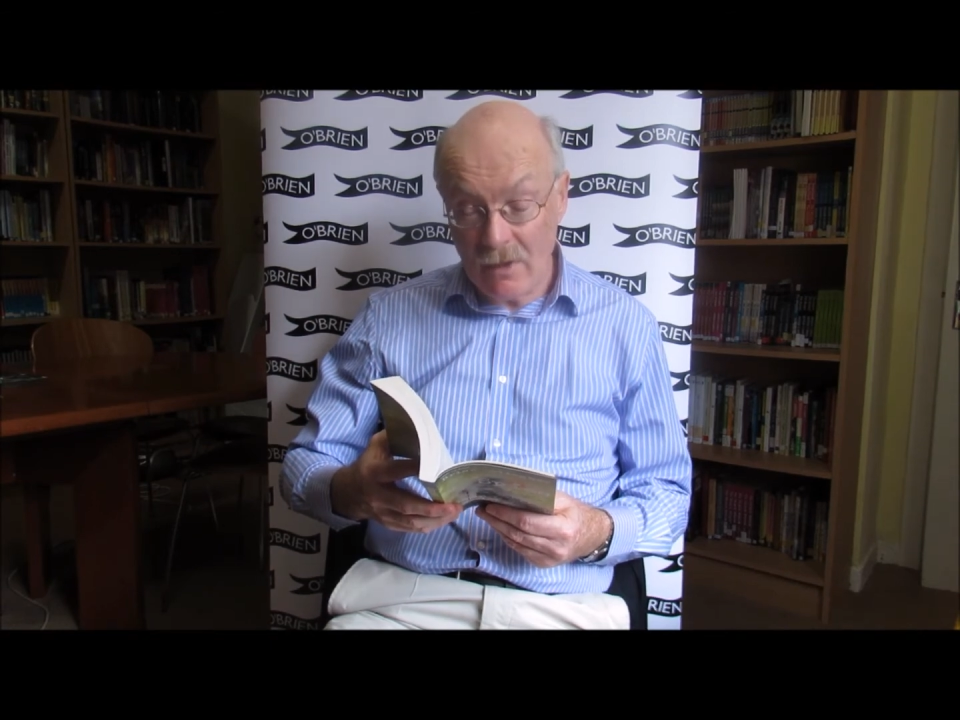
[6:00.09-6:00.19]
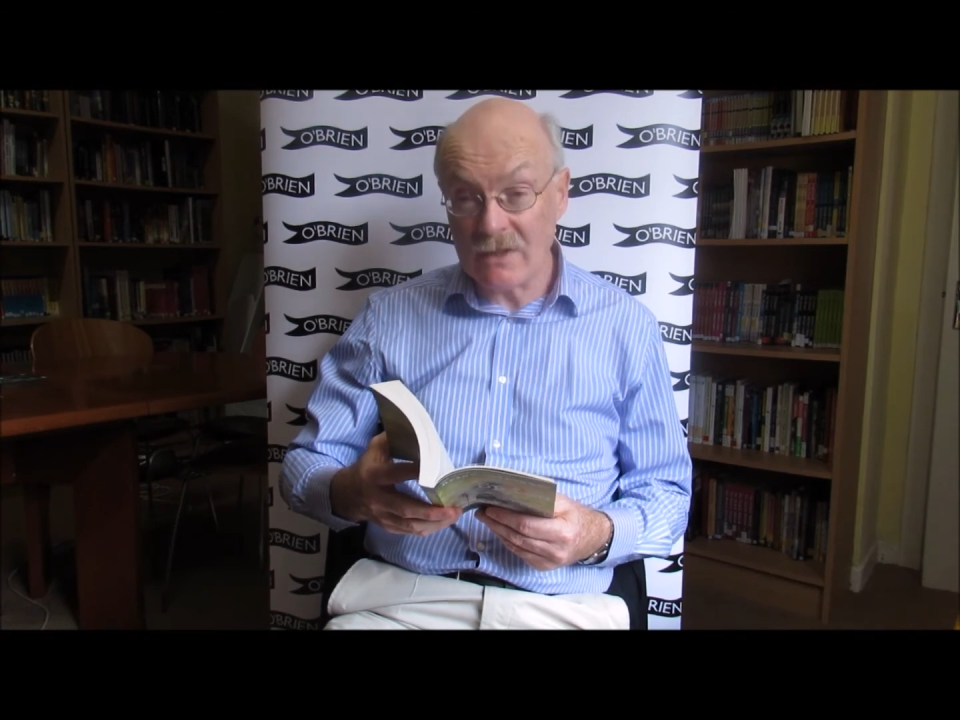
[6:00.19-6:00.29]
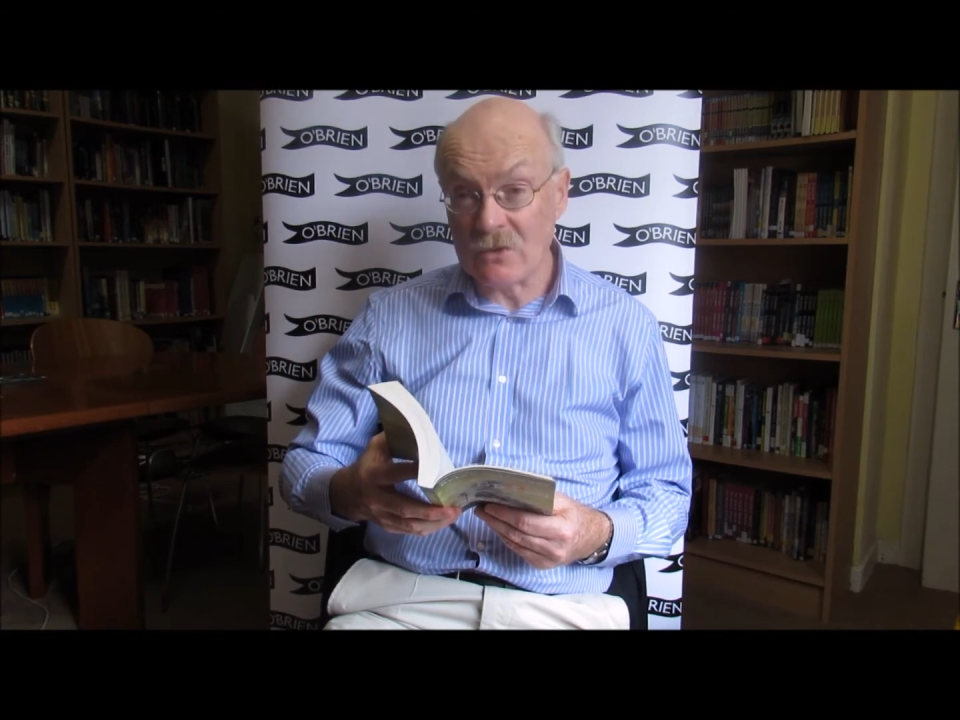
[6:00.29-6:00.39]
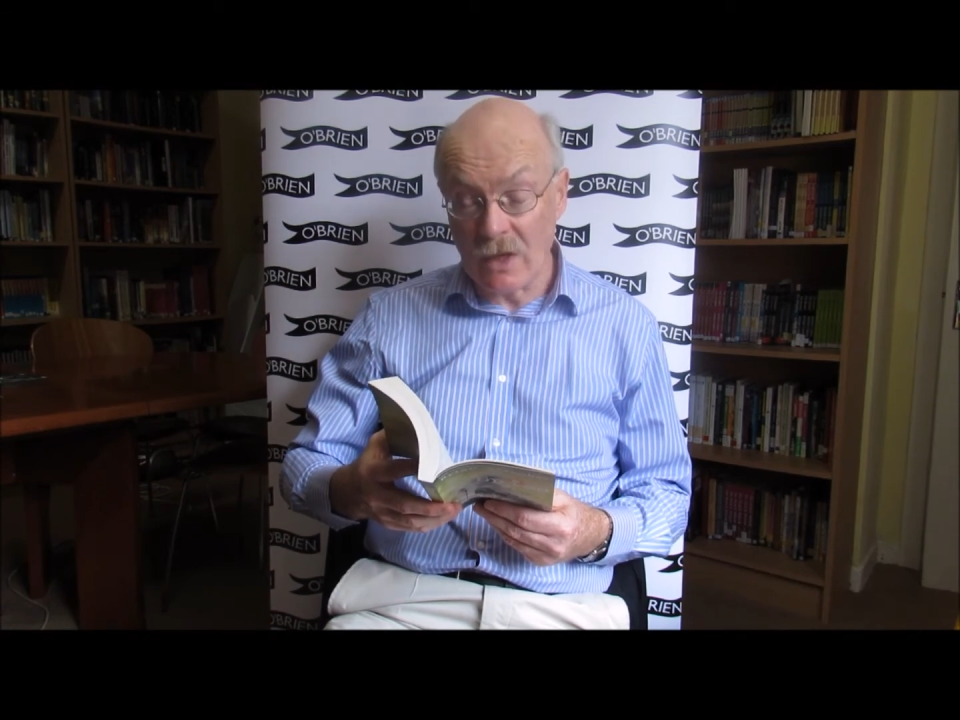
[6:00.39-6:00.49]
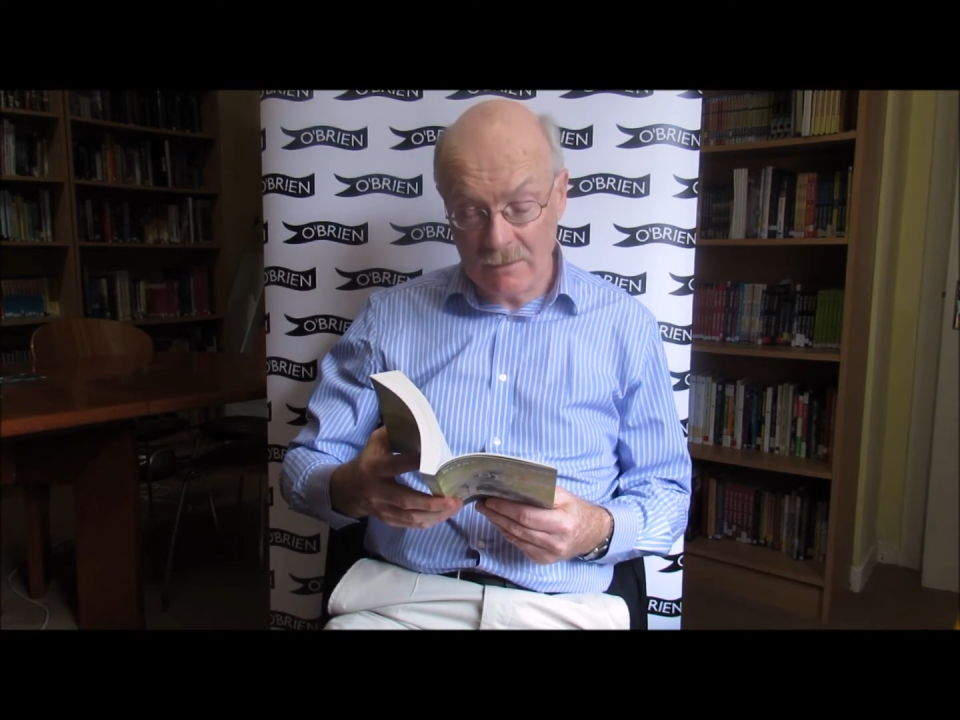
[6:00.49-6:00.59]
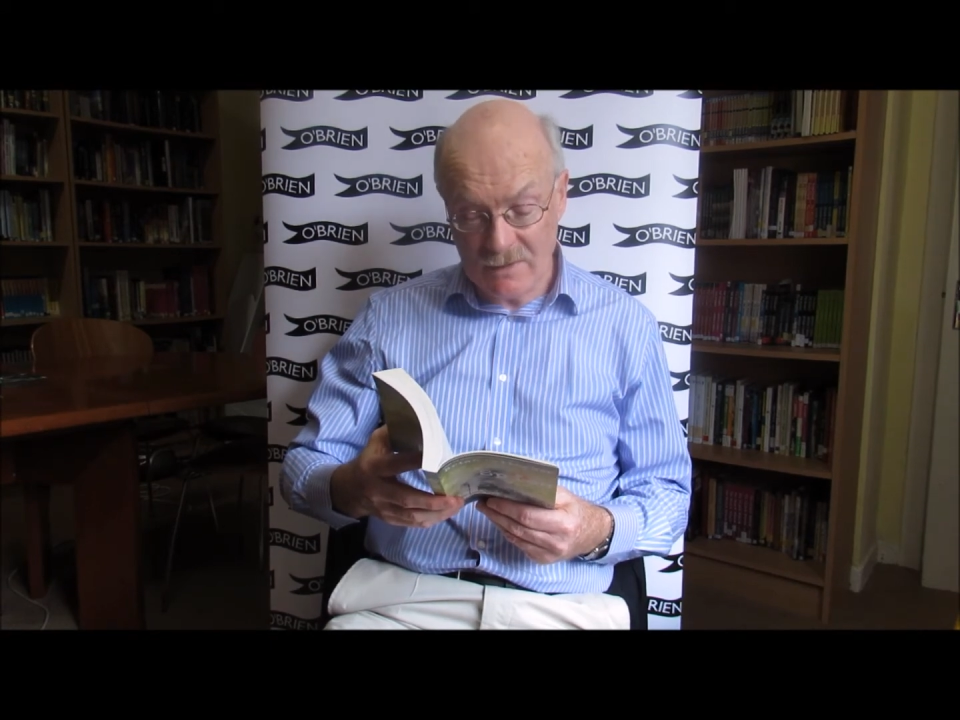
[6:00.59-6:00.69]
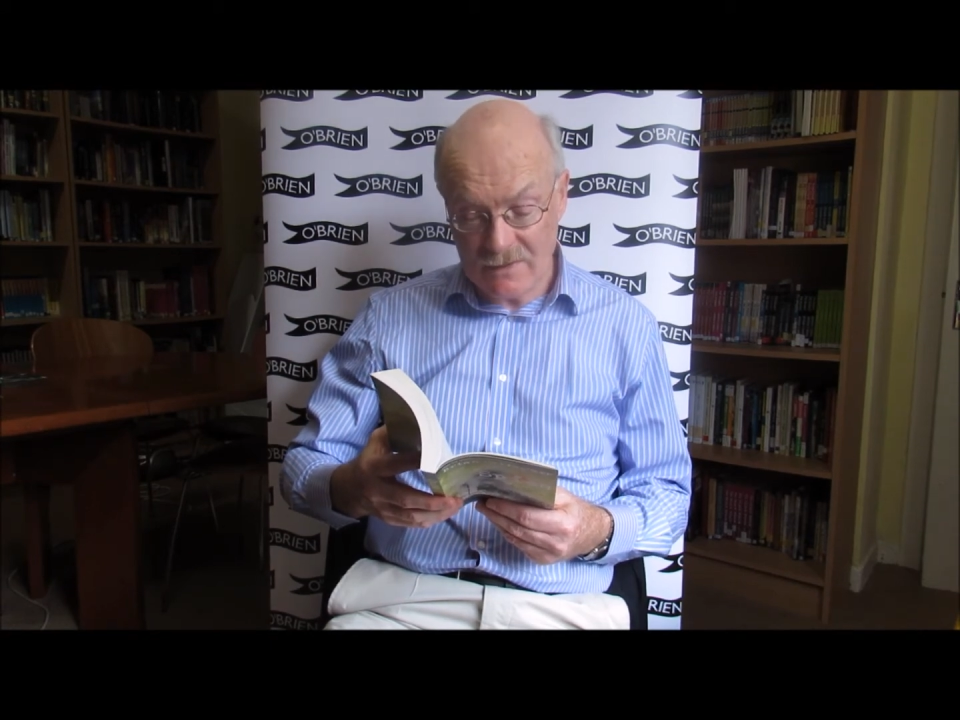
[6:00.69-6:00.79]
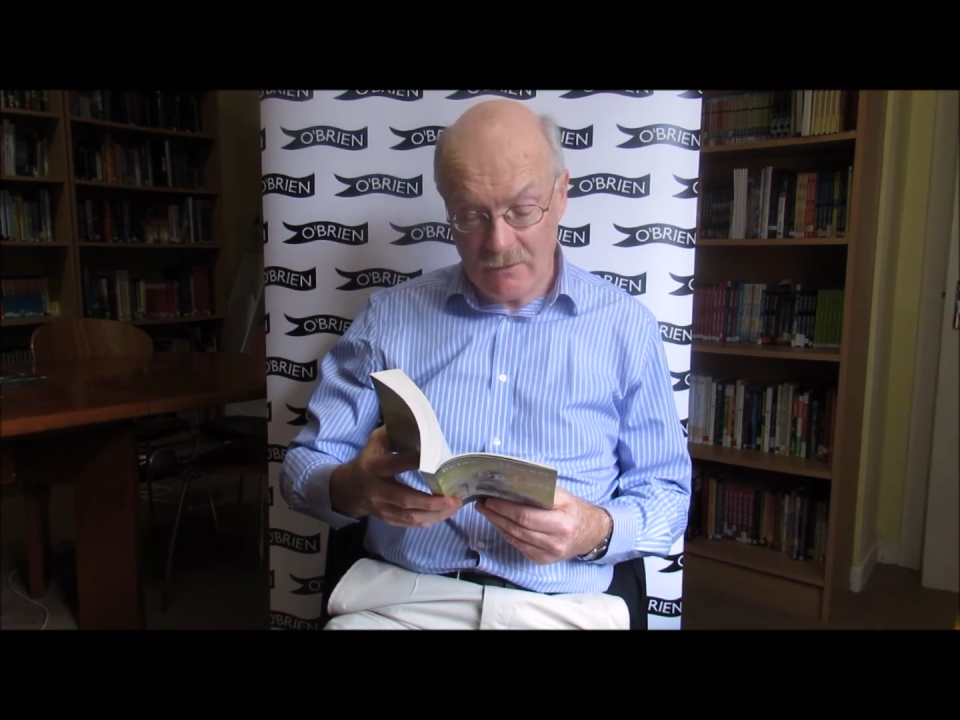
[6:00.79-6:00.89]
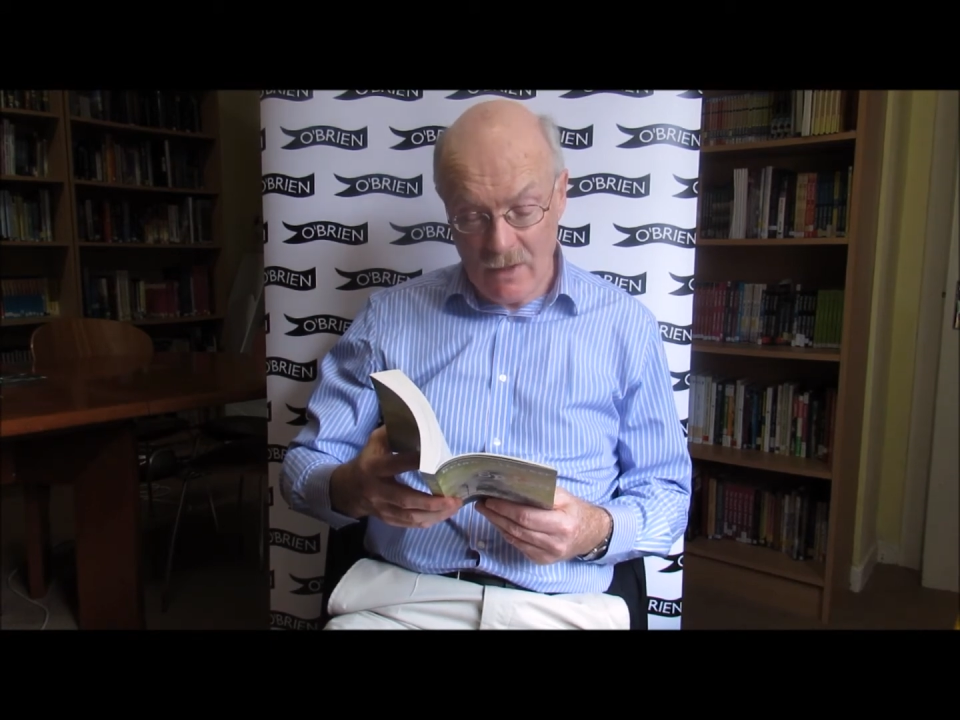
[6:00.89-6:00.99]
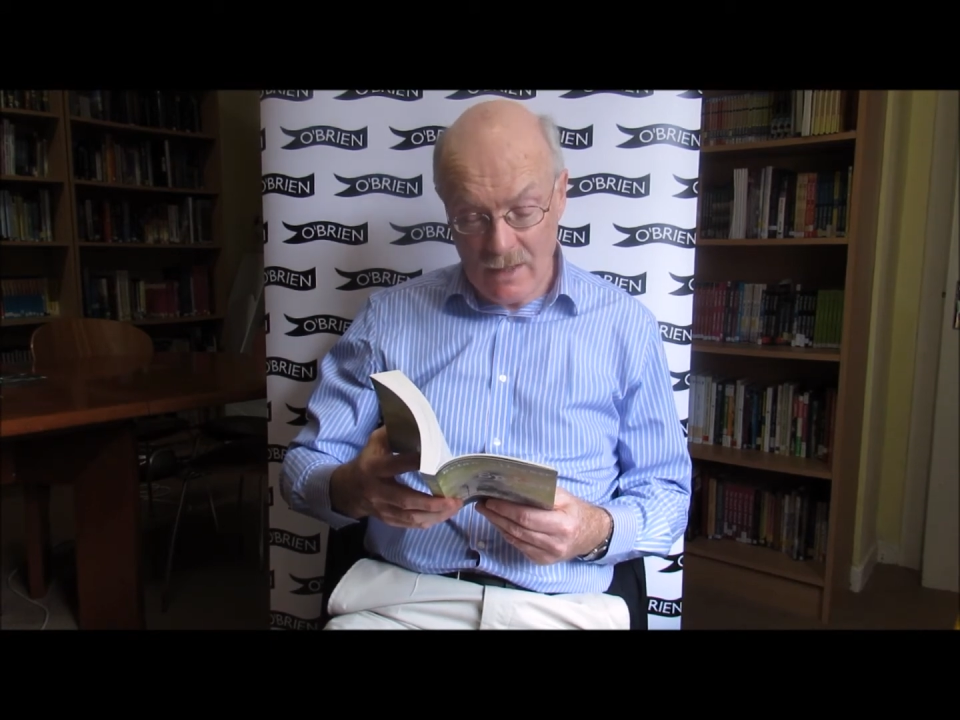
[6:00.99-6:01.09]
might strike
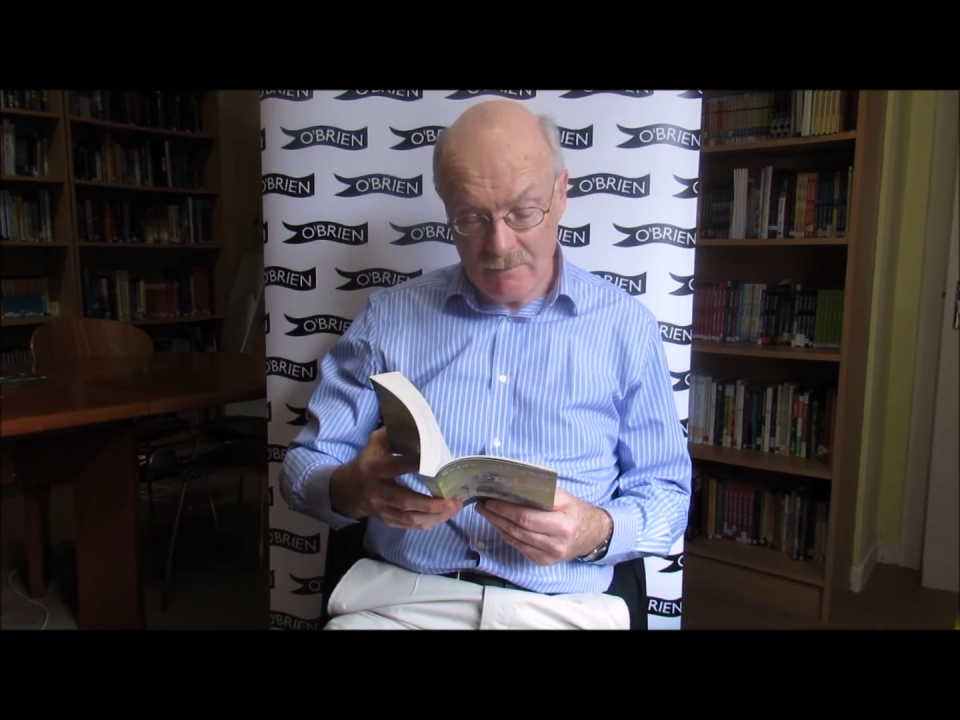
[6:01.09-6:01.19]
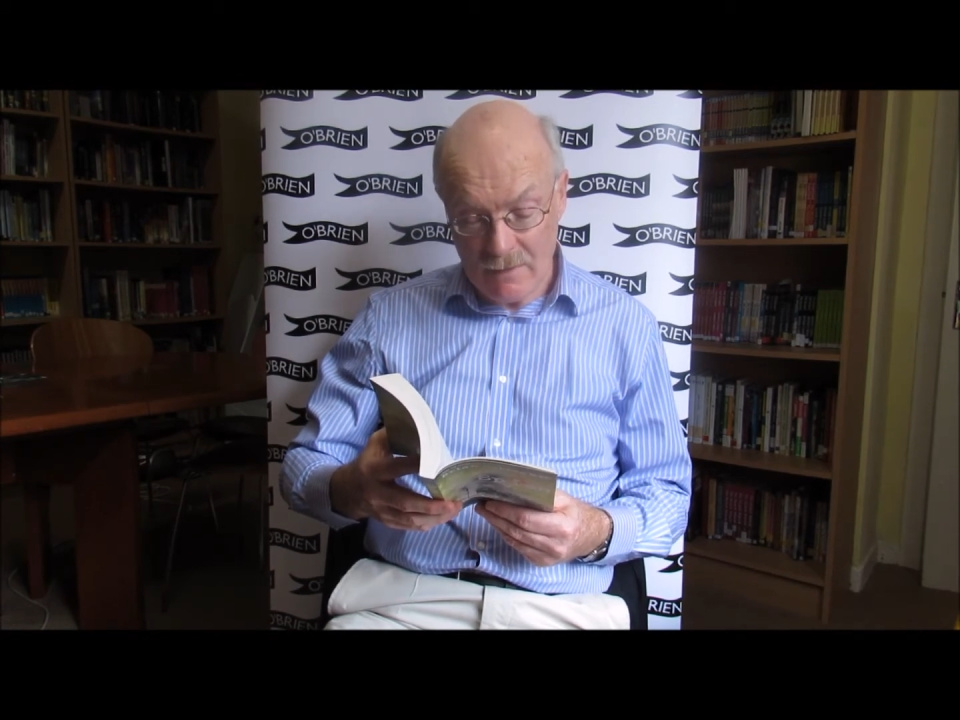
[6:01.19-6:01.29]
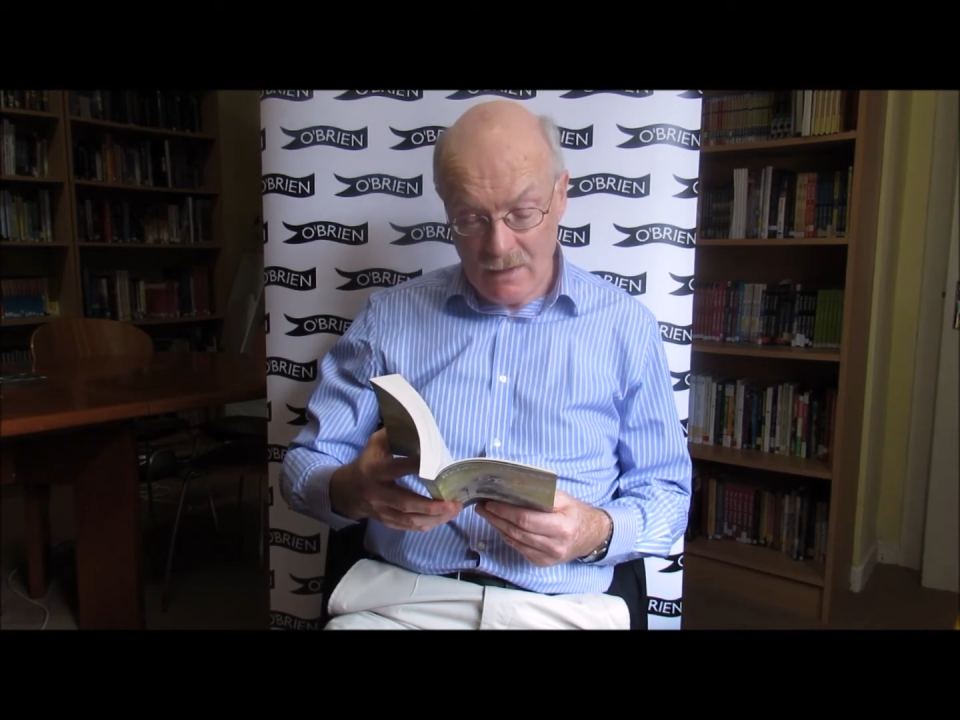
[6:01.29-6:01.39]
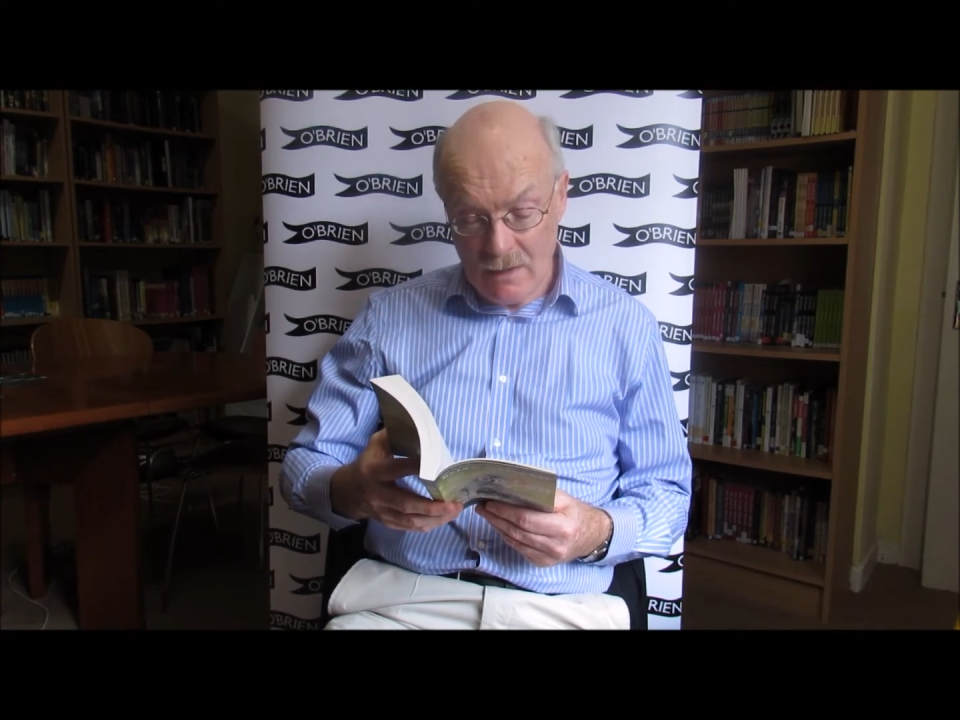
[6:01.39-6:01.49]
Mr. Ryan.